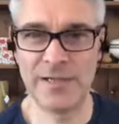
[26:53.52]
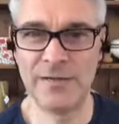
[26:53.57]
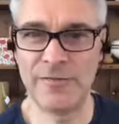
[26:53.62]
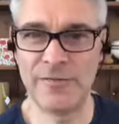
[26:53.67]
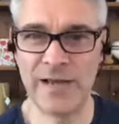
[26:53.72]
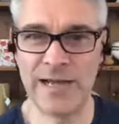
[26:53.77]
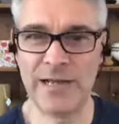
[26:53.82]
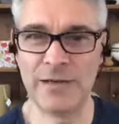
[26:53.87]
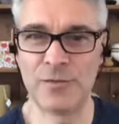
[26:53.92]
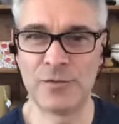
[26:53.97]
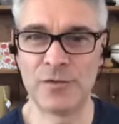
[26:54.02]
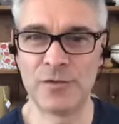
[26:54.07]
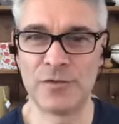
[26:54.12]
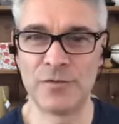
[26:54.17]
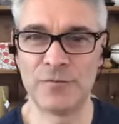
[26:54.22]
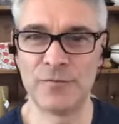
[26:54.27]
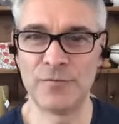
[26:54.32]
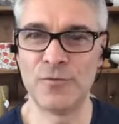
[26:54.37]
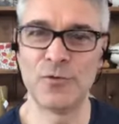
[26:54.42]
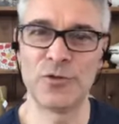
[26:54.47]
house,
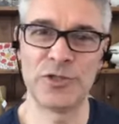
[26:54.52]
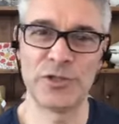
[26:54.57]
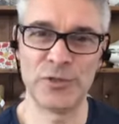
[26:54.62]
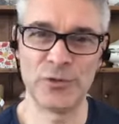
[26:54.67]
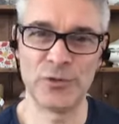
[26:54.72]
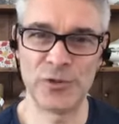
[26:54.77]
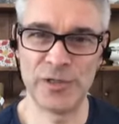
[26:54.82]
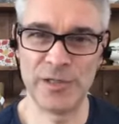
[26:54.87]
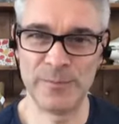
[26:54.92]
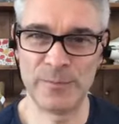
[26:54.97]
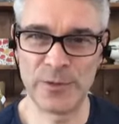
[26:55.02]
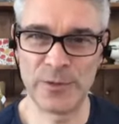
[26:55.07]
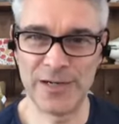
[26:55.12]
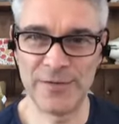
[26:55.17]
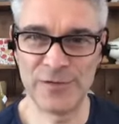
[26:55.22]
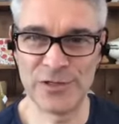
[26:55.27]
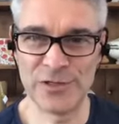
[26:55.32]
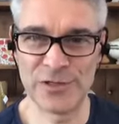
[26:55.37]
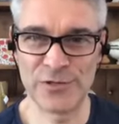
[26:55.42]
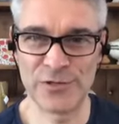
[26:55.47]
four children in
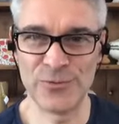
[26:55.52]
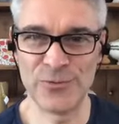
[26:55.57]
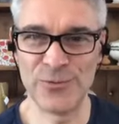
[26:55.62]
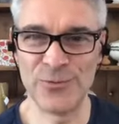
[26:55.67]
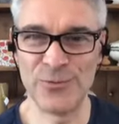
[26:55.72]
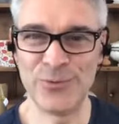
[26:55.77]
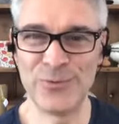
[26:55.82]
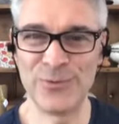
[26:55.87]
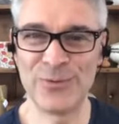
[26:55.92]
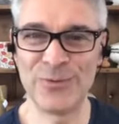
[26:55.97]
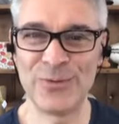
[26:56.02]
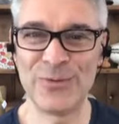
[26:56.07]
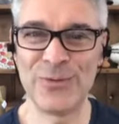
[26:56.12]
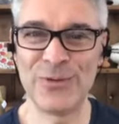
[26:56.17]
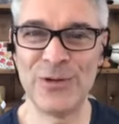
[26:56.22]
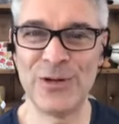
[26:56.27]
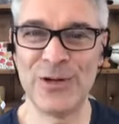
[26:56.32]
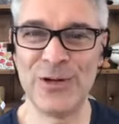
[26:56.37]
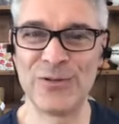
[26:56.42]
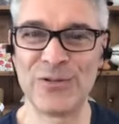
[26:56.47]
private school.
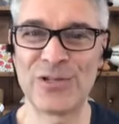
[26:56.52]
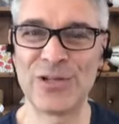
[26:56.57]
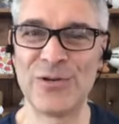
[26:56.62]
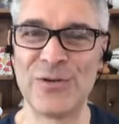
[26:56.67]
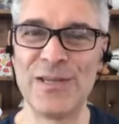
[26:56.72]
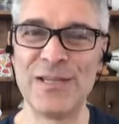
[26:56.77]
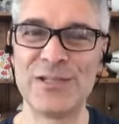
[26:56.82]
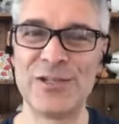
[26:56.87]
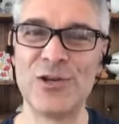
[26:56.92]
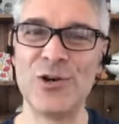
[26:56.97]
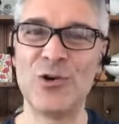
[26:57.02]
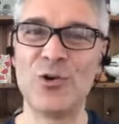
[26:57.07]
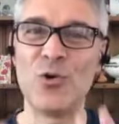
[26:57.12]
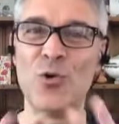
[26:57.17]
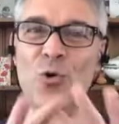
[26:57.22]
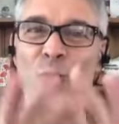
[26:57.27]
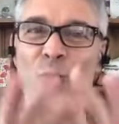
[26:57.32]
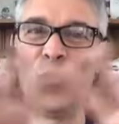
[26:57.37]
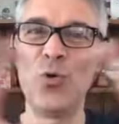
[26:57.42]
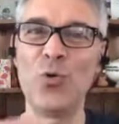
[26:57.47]
You know, so he's got
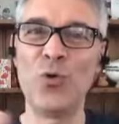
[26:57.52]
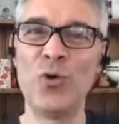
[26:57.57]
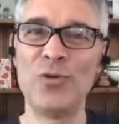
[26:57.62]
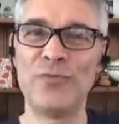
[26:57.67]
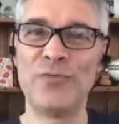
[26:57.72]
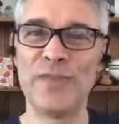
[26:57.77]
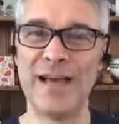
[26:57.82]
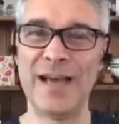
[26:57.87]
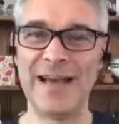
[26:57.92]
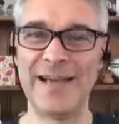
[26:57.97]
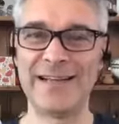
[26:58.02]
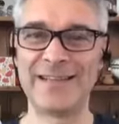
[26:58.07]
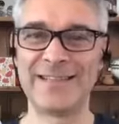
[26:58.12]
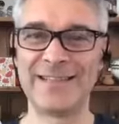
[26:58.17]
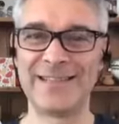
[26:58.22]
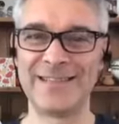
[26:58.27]
all of that